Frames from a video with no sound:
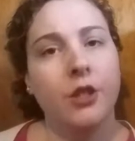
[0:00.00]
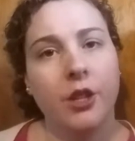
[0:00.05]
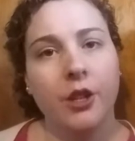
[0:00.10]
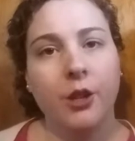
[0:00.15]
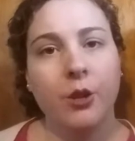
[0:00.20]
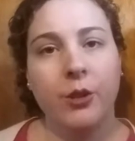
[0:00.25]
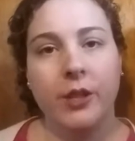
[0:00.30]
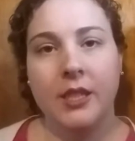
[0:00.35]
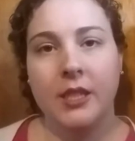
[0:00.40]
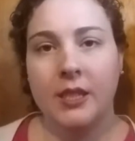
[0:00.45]

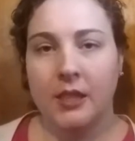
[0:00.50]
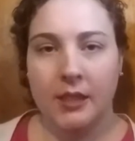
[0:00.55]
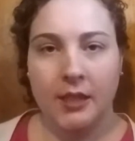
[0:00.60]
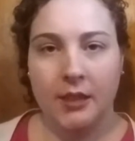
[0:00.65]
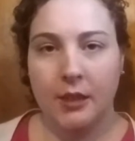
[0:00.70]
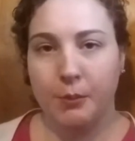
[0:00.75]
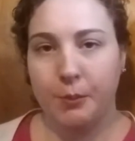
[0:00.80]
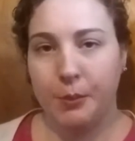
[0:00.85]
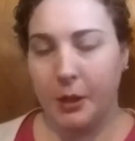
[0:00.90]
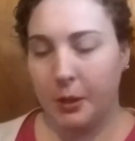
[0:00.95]
turquoises
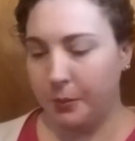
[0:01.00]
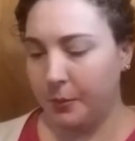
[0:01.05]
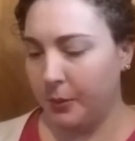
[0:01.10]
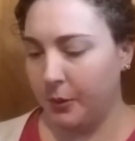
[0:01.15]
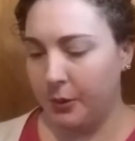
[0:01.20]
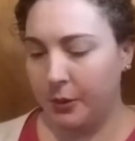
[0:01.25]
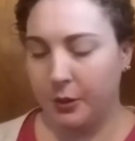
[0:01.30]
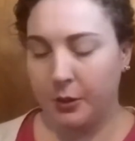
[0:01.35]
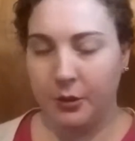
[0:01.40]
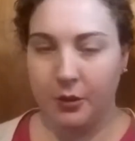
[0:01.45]
and the
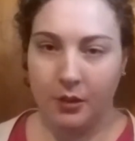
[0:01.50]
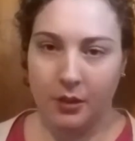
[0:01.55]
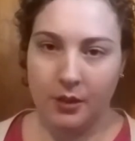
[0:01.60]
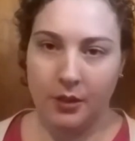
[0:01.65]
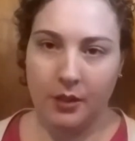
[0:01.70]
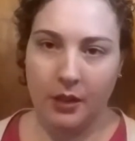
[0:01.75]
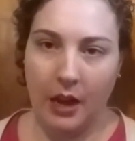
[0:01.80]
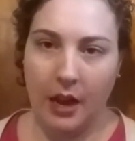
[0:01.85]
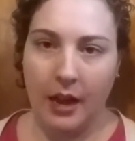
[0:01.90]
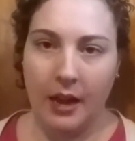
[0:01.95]

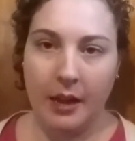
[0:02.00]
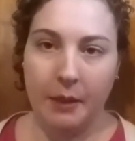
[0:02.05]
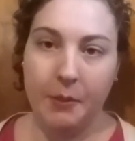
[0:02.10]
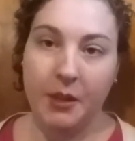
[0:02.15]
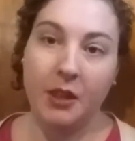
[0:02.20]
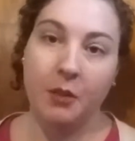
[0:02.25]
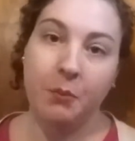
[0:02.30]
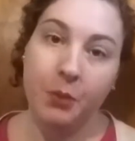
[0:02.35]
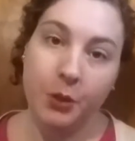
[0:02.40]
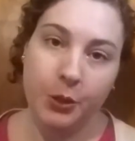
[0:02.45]
purples
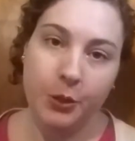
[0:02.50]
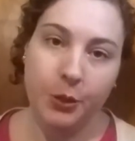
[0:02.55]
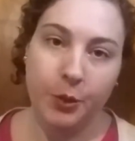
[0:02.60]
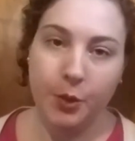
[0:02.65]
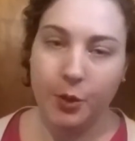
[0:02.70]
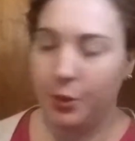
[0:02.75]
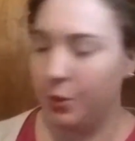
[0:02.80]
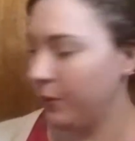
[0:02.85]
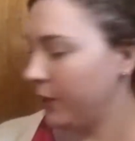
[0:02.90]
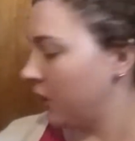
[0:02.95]
and the
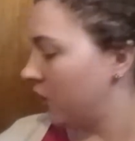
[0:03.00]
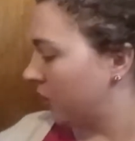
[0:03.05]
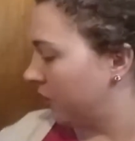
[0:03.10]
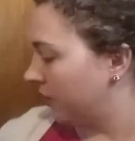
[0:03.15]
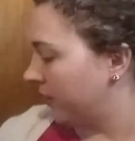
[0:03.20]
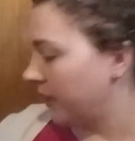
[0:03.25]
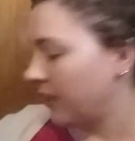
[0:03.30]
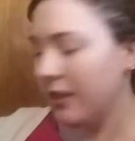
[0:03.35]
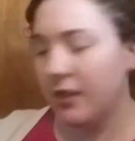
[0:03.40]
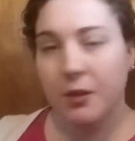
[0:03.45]
blues,
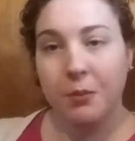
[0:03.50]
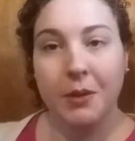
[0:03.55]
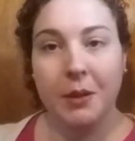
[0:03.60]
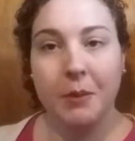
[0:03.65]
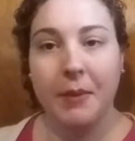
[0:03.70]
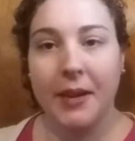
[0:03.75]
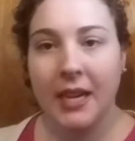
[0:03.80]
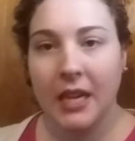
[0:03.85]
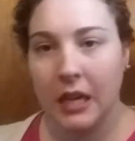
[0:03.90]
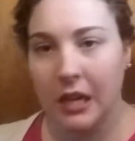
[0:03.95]
which tend to be
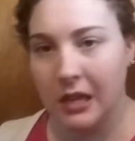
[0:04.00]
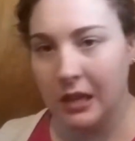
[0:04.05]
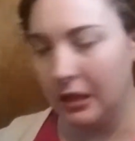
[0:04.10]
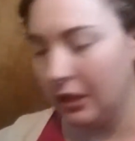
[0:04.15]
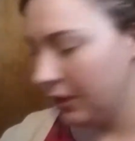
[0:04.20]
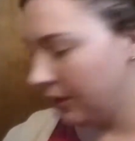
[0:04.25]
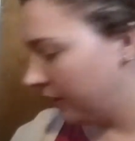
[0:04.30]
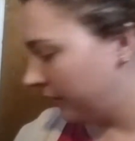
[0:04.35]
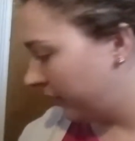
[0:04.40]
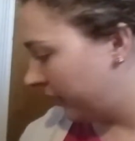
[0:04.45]
my
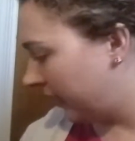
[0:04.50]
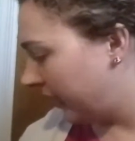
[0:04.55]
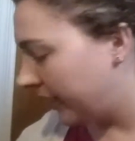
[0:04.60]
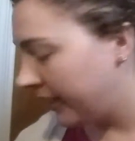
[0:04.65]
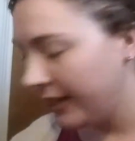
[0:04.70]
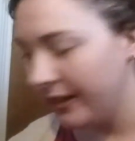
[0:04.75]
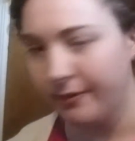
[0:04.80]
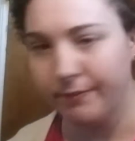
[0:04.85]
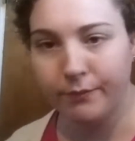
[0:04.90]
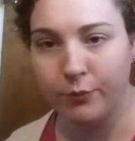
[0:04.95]
colors.
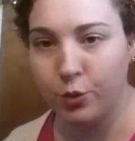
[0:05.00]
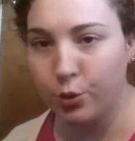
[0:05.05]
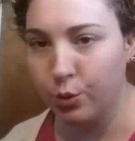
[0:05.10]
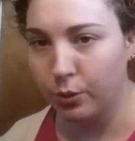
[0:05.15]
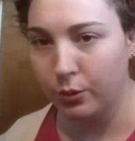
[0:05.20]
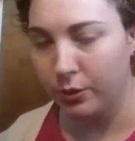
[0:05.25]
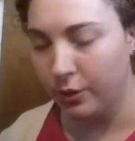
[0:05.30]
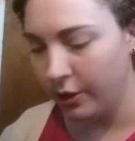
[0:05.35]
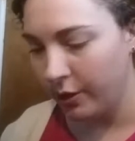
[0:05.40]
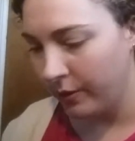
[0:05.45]
Any
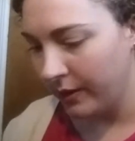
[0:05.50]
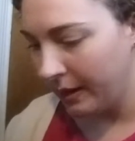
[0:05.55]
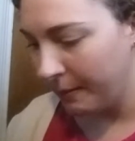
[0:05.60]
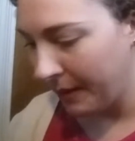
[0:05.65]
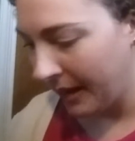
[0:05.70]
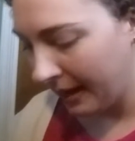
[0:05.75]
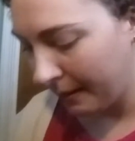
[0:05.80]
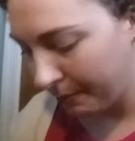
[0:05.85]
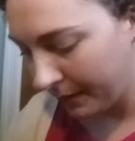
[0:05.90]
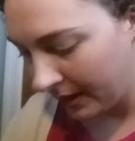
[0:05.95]
jewel tone,
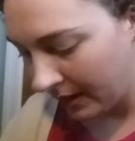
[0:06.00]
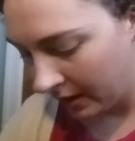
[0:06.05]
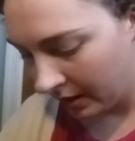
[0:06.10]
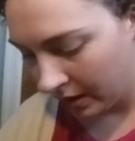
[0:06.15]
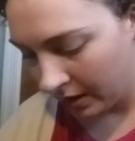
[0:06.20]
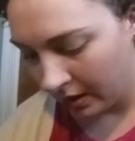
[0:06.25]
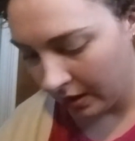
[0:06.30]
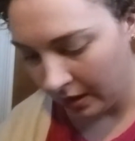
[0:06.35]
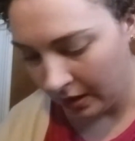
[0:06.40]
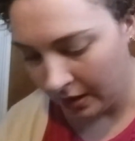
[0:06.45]
I'm happy.
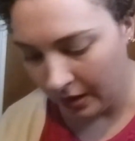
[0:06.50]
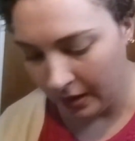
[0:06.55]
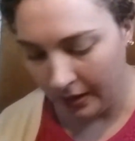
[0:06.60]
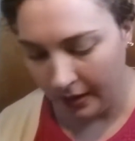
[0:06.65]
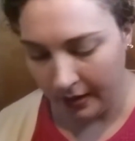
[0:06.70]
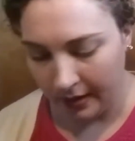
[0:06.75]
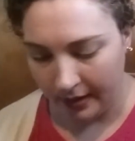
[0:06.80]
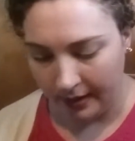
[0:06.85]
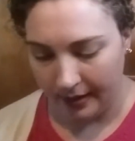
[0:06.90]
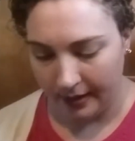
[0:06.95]

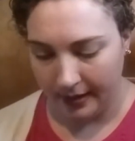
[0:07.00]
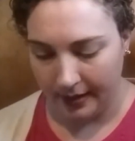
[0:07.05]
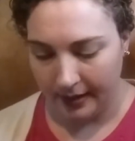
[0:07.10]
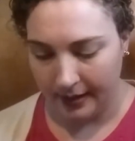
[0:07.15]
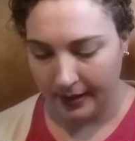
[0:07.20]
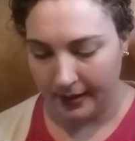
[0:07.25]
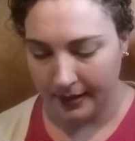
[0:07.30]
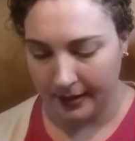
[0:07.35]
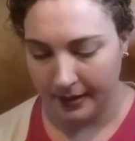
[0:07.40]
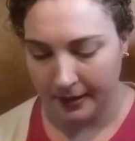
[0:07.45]

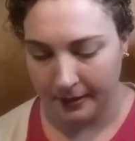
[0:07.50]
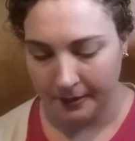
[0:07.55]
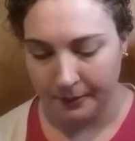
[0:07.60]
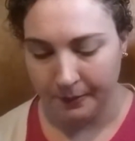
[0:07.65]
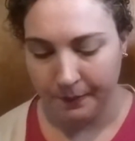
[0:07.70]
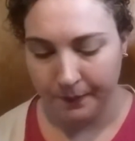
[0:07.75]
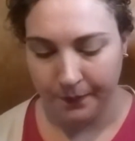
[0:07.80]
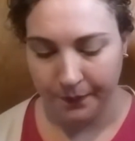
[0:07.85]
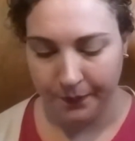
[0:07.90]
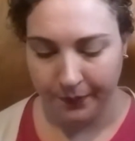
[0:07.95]

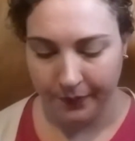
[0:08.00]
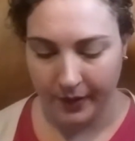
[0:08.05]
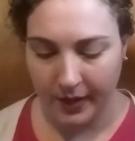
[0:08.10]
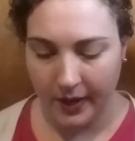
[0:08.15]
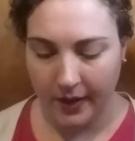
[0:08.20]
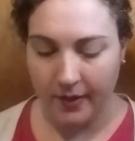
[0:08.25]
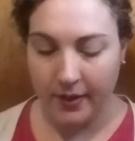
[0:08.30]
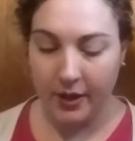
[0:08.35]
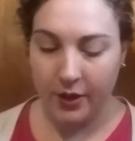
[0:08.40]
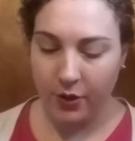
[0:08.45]
And
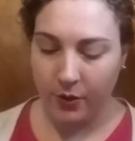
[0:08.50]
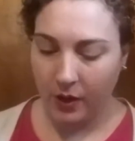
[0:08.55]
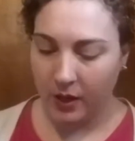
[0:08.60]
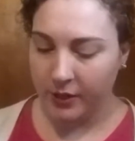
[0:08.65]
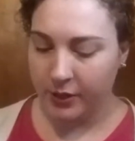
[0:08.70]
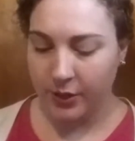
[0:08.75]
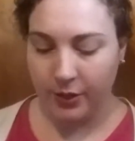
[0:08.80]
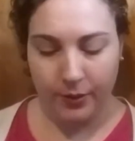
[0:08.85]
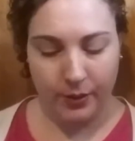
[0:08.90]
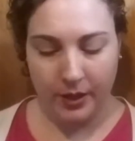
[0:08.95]
then you
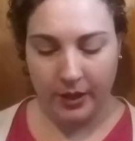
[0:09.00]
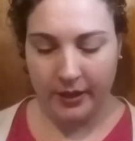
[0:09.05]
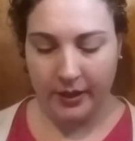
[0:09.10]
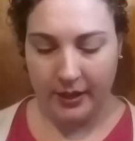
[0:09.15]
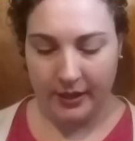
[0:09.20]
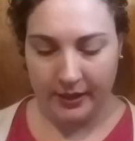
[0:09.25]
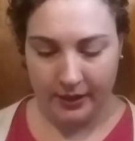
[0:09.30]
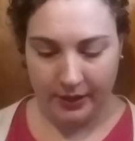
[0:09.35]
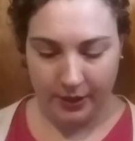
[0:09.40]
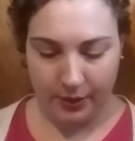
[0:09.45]
also saw
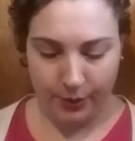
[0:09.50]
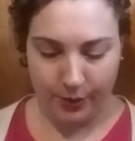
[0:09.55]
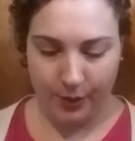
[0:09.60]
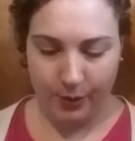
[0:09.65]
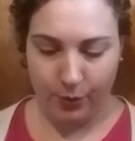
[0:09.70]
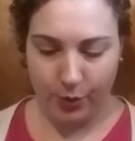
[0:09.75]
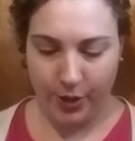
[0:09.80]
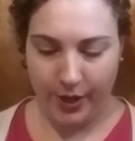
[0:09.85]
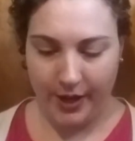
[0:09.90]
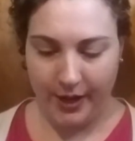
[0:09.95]
this. There's
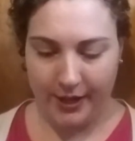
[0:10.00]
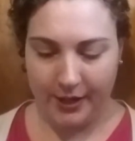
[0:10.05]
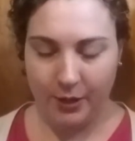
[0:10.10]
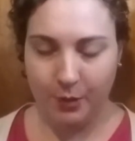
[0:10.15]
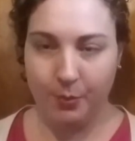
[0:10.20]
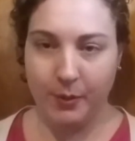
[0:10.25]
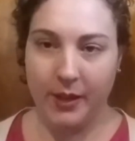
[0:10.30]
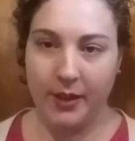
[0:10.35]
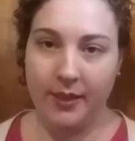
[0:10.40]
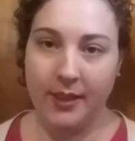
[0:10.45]
no
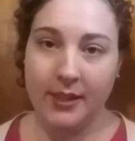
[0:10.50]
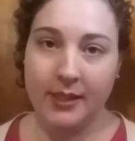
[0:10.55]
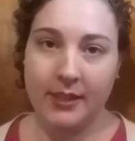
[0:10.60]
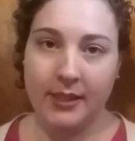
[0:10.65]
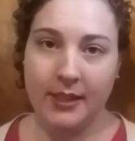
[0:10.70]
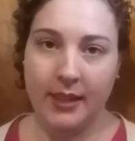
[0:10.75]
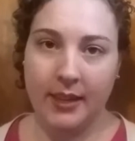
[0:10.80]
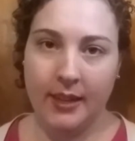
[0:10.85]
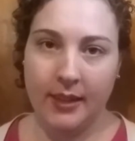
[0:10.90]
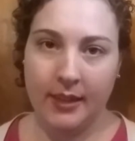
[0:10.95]
change, but
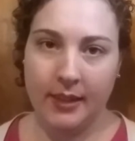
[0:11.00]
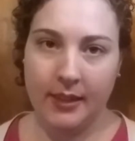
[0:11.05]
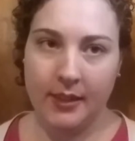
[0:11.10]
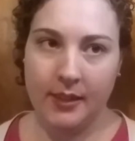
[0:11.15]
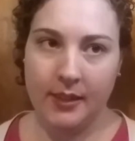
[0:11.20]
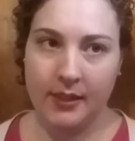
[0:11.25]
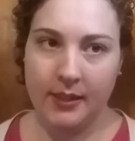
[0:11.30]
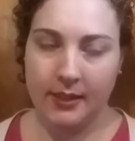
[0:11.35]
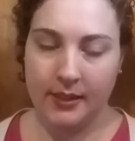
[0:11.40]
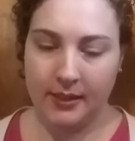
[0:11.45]
this
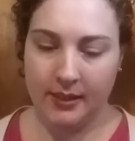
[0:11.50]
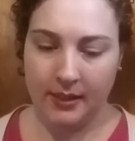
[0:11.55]
is